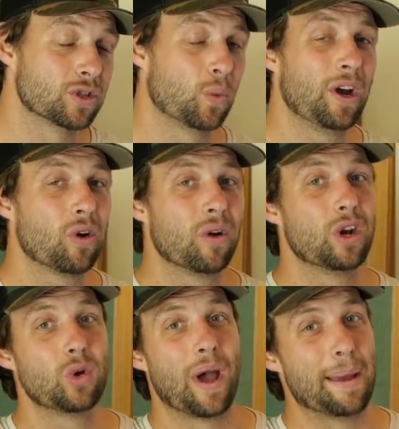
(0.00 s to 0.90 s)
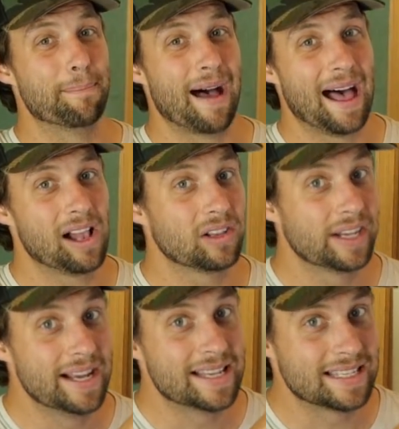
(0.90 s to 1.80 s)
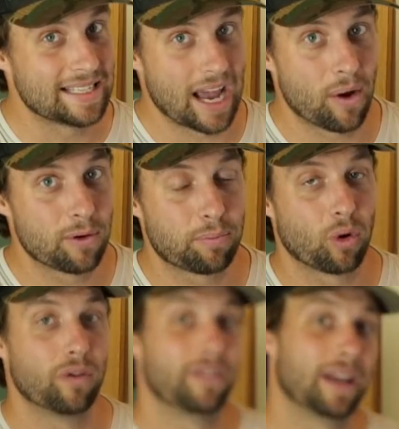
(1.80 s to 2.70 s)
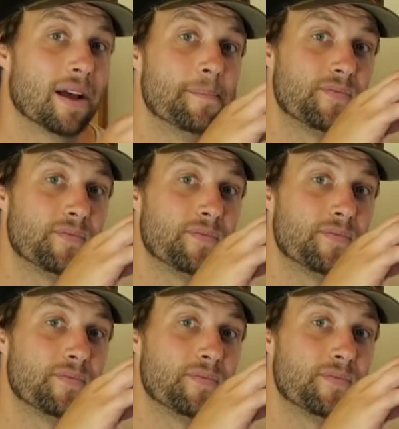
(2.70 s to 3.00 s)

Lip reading: So we are going to do a mild soundproofing